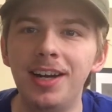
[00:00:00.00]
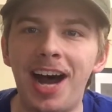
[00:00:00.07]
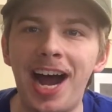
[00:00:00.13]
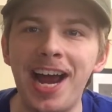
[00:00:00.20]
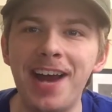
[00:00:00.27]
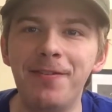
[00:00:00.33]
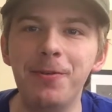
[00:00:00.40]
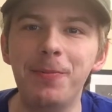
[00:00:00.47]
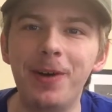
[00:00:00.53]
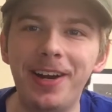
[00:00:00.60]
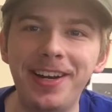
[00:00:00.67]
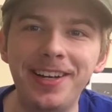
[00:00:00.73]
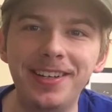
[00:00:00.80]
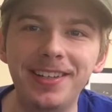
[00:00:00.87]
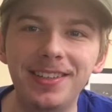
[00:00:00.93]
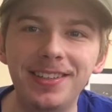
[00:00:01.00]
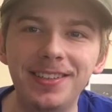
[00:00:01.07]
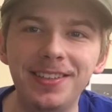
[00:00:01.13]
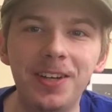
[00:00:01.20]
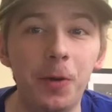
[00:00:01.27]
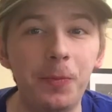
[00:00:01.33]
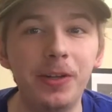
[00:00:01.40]
Hi everybody,
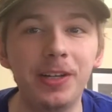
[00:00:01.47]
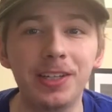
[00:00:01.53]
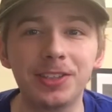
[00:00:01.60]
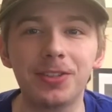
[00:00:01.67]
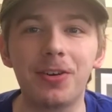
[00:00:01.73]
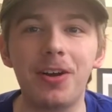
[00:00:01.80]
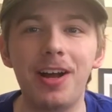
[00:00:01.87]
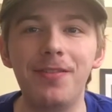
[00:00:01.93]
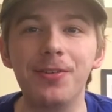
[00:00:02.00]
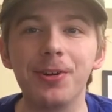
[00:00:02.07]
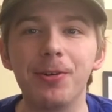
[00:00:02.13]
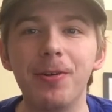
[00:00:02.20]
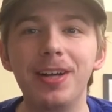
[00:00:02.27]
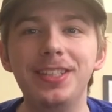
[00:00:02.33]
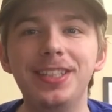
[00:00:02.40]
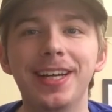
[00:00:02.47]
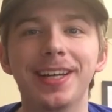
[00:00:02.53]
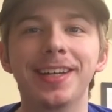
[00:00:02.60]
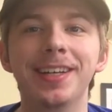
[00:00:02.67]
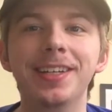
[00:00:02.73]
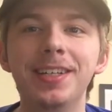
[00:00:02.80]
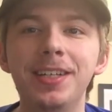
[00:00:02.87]
hope you guys are all having a great
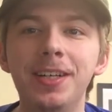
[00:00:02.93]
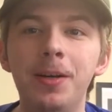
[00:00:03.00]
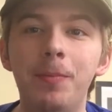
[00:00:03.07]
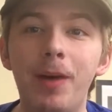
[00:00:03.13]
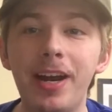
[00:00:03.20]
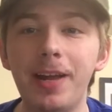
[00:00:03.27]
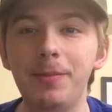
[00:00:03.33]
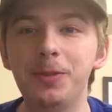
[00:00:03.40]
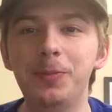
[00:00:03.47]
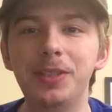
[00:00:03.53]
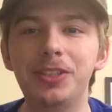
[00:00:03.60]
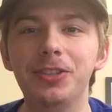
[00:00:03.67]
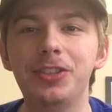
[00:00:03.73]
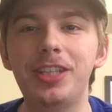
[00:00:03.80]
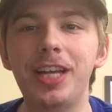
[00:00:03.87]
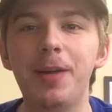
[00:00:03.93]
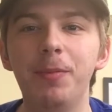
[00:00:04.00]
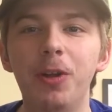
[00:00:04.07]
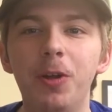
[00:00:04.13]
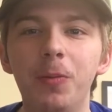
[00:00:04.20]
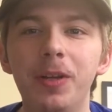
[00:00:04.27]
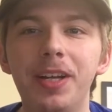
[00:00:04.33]
day. My name is Mr. Sam
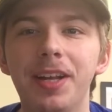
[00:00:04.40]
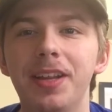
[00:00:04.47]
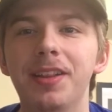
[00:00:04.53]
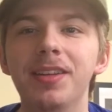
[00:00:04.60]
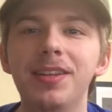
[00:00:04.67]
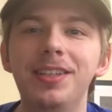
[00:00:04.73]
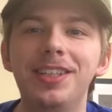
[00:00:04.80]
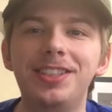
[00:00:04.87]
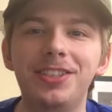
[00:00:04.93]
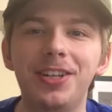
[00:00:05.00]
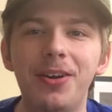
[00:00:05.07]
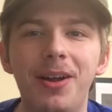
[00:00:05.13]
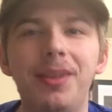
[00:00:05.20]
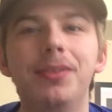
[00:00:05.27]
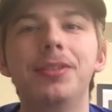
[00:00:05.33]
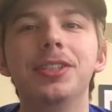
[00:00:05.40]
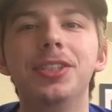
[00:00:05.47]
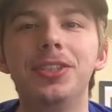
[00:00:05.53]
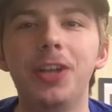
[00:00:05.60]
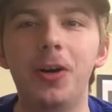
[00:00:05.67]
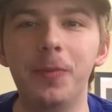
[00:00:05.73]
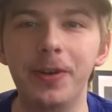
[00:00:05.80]
Lobley and this is another
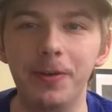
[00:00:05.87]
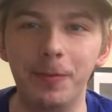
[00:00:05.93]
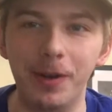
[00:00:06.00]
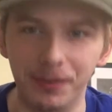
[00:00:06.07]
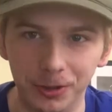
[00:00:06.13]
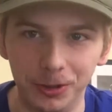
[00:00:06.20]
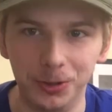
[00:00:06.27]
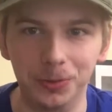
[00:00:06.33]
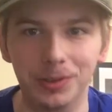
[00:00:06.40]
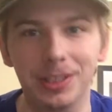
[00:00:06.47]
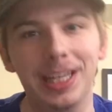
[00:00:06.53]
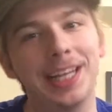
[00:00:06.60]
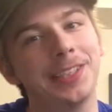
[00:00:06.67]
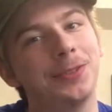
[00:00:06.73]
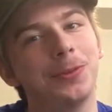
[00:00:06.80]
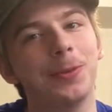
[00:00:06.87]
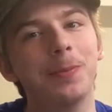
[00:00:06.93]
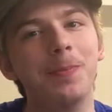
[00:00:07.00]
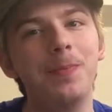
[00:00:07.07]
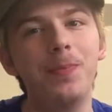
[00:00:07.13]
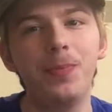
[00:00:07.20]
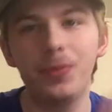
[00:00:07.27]
installment of my virtual classroom.
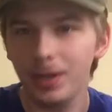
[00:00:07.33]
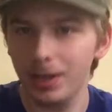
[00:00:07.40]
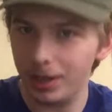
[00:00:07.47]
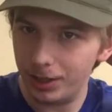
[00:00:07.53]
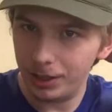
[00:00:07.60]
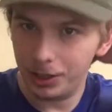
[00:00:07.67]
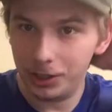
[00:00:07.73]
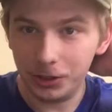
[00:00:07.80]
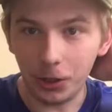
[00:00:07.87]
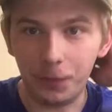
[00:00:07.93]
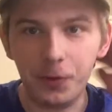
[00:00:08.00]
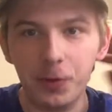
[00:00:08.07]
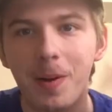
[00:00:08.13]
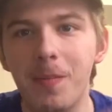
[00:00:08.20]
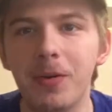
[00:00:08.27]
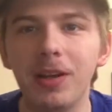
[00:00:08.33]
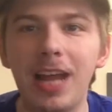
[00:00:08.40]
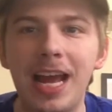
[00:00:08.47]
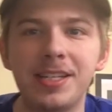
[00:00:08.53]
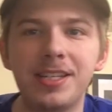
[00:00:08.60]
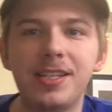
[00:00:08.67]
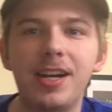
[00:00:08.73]
So if you remember
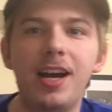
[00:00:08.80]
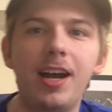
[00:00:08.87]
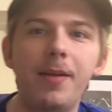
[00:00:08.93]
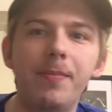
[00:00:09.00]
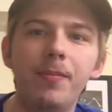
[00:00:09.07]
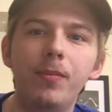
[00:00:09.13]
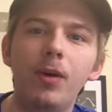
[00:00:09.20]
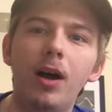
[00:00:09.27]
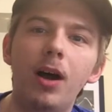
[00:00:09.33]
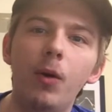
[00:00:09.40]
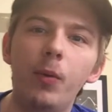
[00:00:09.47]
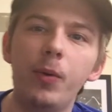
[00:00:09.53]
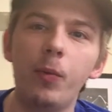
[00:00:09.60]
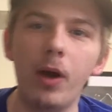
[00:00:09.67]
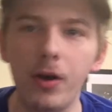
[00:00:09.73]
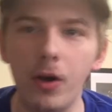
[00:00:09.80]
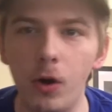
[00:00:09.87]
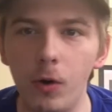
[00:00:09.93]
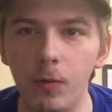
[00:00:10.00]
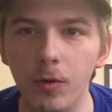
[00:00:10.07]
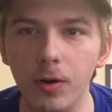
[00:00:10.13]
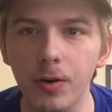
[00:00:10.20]
last time, we went
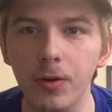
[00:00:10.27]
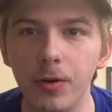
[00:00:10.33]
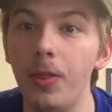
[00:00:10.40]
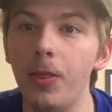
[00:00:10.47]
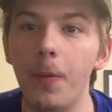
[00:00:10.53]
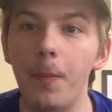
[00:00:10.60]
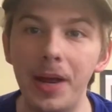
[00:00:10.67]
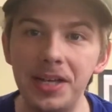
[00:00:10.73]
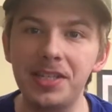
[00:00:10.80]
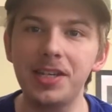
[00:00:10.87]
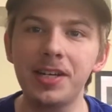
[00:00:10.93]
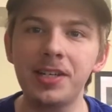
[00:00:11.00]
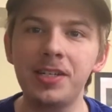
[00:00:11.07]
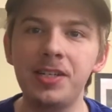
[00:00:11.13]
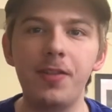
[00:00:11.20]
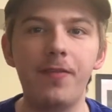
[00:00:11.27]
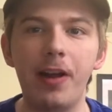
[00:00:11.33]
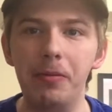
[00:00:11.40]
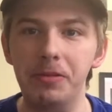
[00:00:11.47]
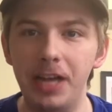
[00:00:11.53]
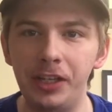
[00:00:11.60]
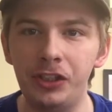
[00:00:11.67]
over the basics, the
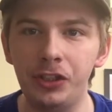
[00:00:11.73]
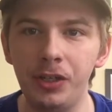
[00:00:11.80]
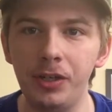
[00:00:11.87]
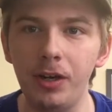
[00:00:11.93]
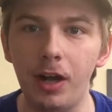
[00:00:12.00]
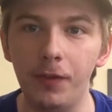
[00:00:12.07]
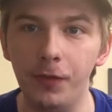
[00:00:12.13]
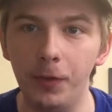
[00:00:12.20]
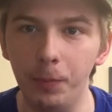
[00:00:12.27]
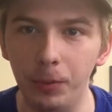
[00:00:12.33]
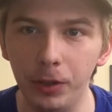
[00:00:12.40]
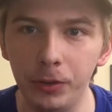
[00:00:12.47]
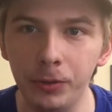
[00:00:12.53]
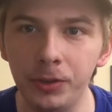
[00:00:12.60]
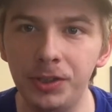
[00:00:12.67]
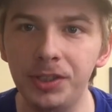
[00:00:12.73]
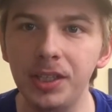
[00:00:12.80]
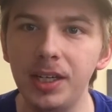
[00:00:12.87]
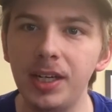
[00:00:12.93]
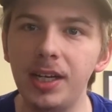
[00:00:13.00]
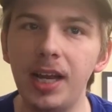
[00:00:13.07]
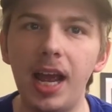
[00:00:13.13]
foundation of the blues,
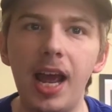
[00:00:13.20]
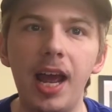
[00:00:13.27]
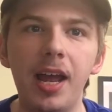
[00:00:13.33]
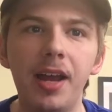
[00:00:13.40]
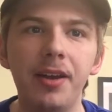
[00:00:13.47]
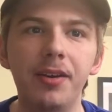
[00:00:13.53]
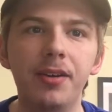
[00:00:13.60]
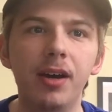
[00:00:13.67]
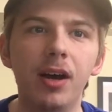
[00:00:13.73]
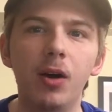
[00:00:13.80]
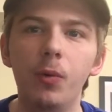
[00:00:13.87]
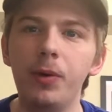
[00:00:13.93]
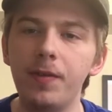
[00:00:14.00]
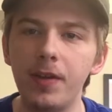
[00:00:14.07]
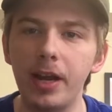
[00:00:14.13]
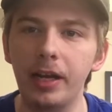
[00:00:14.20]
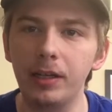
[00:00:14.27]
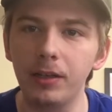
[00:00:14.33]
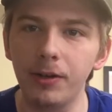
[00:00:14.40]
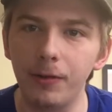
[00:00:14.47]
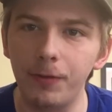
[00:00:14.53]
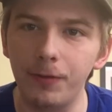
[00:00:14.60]
and we even had a
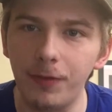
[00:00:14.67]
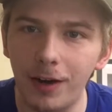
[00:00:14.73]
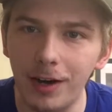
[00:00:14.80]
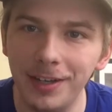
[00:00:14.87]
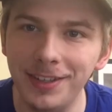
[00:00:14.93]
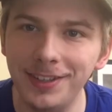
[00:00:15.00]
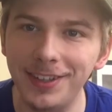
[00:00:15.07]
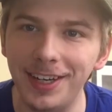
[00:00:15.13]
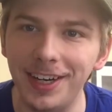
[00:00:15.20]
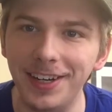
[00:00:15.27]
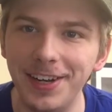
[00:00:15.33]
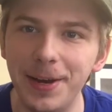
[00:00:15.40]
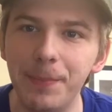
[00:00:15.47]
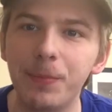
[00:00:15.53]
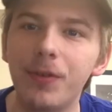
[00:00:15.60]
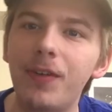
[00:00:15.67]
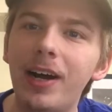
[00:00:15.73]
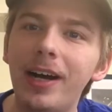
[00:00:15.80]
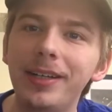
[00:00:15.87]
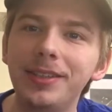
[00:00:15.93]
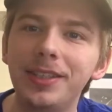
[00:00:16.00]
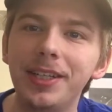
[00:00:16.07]
little fun
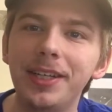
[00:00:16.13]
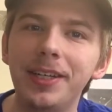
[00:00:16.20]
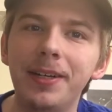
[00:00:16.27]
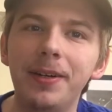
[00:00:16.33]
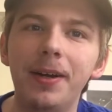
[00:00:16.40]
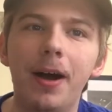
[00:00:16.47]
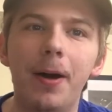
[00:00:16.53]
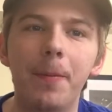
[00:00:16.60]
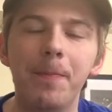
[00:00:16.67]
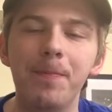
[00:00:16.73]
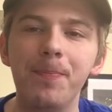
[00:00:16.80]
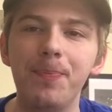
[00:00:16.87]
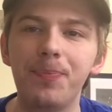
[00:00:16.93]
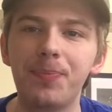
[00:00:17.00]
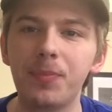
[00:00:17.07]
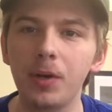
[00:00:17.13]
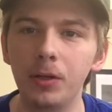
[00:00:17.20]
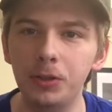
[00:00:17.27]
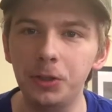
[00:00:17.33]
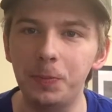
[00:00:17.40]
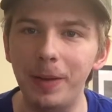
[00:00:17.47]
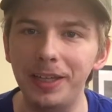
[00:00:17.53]
improvising
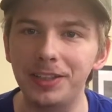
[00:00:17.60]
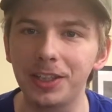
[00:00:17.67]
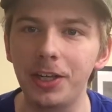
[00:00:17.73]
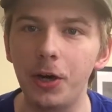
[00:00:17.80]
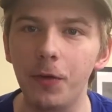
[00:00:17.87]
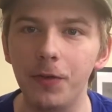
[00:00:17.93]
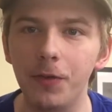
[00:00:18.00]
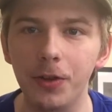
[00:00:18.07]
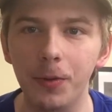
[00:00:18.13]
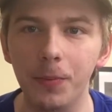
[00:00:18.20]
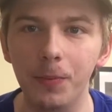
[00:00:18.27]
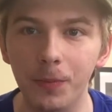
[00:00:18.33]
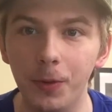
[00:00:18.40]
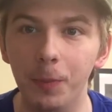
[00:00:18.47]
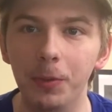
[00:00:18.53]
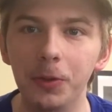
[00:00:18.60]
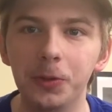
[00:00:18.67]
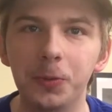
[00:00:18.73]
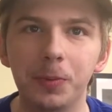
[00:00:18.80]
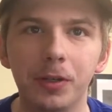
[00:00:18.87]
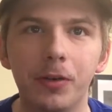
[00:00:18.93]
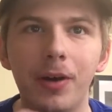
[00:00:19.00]
just basically over the blues
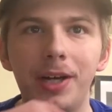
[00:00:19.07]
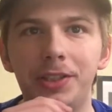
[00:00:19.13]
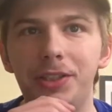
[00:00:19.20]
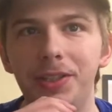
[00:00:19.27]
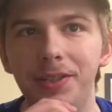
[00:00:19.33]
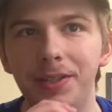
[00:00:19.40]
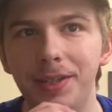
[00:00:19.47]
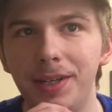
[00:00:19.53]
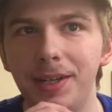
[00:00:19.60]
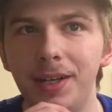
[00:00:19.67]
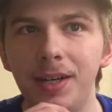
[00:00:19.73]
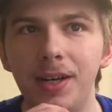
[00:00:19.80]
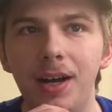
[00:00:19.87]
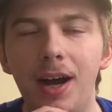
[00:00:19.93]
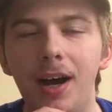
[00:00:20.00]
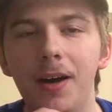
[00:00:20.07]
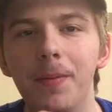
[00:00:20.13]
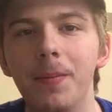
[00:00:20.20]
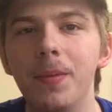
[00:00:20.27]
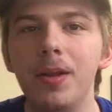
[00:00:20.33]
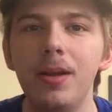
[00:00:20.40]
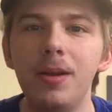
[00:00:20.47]
progression.
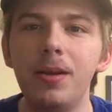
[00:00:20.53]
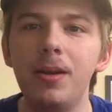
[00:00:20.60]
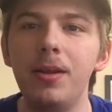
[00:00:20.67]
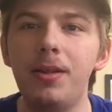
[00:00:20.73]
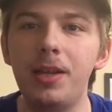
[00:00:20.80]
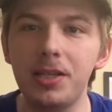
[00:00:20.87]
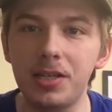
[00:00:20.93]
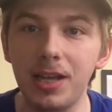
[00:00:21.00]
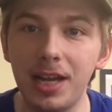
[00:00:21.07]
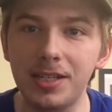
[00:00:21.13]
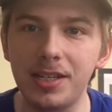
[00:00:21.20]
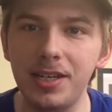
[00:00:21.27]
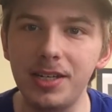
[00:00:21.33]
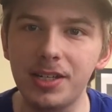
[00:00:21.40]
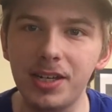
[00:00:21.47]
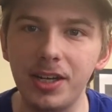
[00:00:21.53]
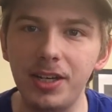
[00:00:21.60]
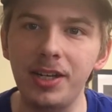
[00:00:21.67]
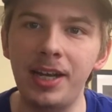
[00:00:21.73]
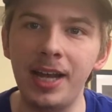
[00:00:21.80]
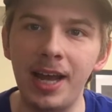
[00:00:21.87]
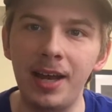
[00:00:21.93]
This lesson is going to
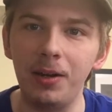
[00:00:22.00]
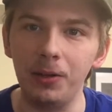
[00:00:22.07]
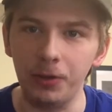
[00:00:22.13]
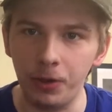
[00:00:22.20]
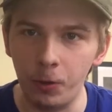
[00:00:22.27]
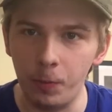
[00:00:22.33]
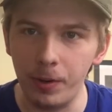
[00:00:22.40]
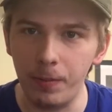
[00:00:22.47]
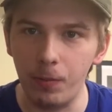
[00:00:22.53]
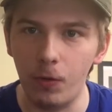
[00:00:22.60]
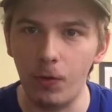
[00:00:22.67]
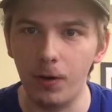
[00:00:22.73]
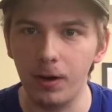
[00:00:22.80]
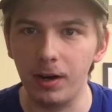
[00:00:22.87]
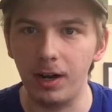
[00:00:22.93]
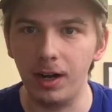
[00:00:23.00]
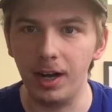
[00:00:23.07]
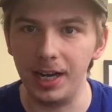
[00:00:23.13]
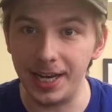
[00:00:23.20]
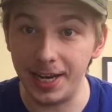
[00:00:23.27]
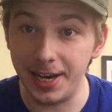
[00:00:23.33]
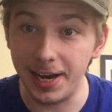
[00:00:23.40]
get a little bit more
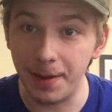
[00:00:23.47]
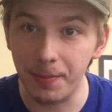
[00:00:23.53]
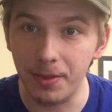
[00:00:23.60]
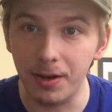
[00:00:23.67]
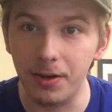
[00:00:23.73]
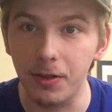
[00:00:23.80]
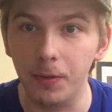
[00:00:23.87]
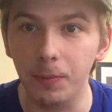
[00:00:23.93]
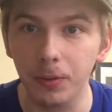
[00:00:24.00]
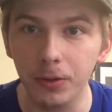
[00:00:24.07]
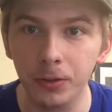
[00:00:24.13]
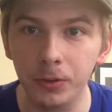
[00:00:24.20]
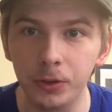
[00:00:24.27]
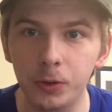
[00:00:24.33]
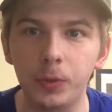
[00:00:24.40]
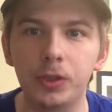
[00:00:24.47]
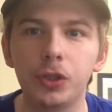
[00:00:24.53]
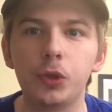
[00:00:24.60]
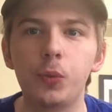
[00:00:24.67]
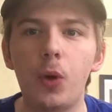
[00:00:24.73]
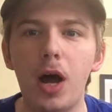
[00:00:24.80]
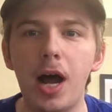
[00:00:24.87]
in-depth into the blues, which
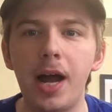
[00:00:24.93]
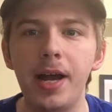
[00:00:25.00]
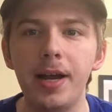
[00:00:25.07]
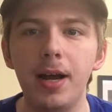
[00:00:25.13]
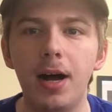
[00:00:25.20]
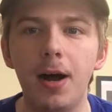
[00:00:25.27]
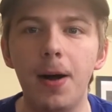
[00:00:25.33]
is why